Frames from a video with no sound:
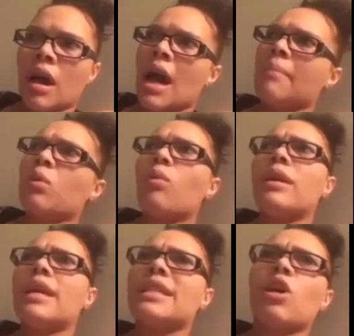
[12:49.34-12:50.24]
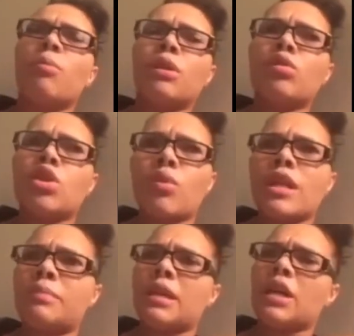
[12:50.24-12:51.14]
I'm the one that's helping you
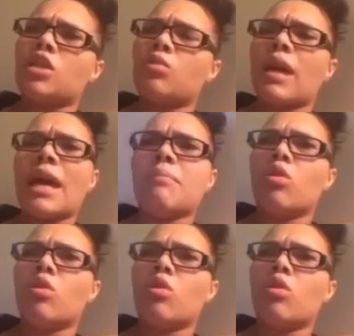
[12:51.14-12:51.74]
stretch because you can't